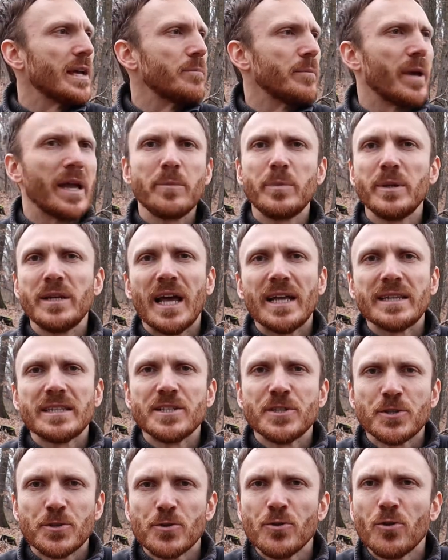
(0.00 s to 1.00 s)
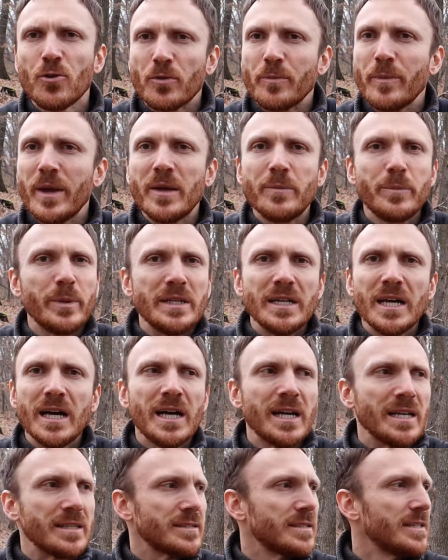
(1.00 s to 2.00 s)
And maybe that is true, or maybe
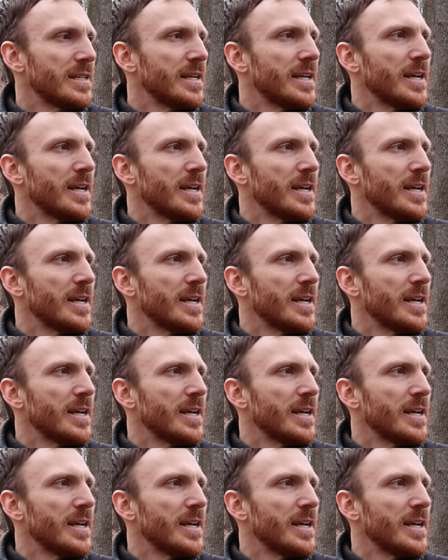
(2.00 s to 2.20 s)
not.